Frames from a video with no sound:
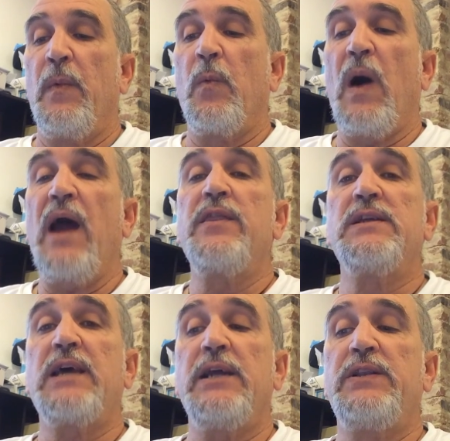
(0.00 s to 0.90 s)
Why
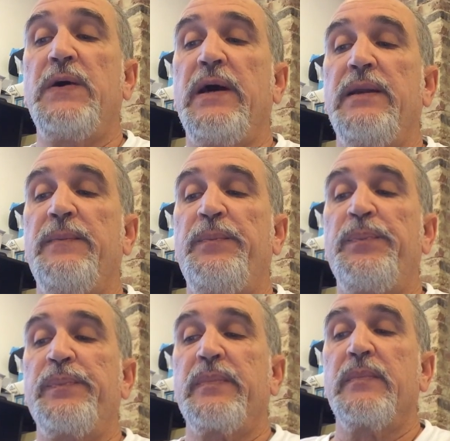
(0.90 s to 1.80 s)
did they do it?
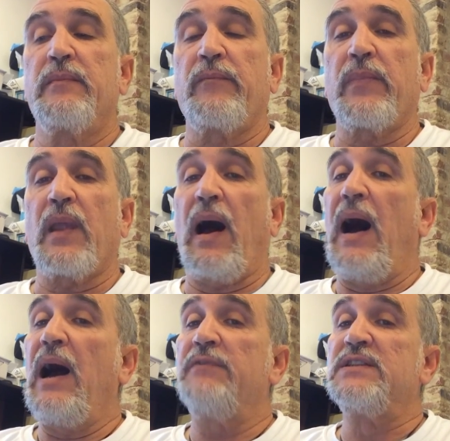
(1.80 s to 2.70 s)

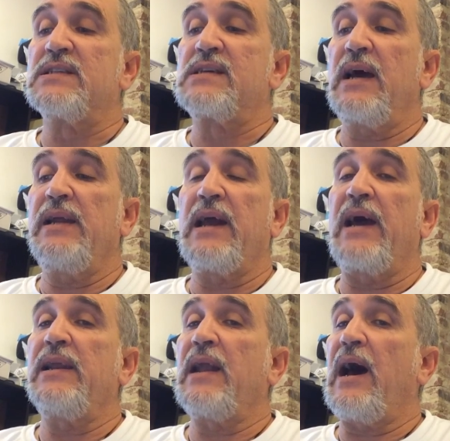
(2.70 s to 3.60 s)
I have to say
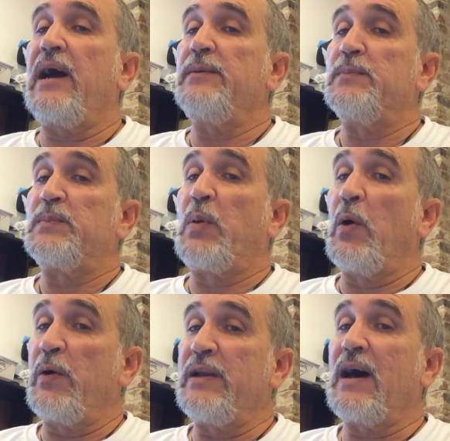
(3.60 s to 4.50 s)

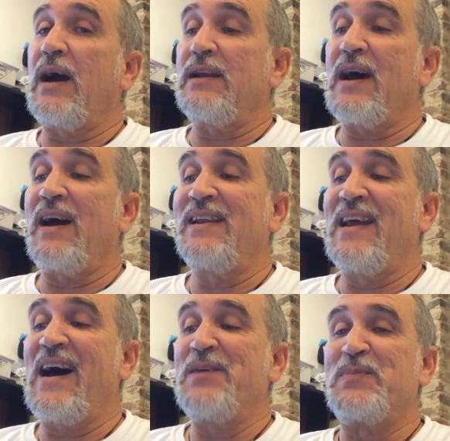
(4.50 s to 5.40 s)

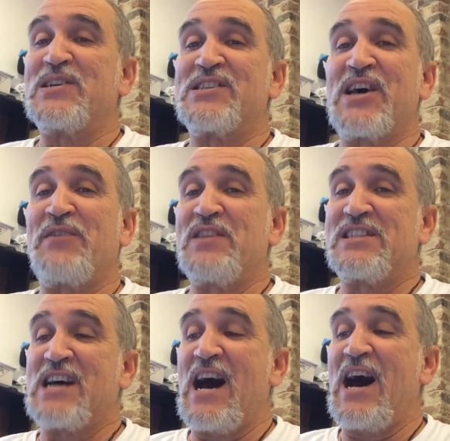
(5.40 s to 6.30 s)
99.999% of the
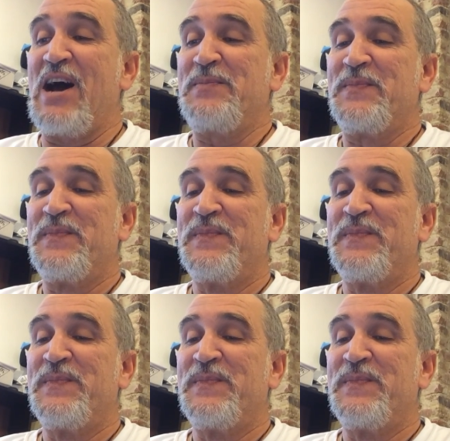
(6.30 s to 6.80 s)
time,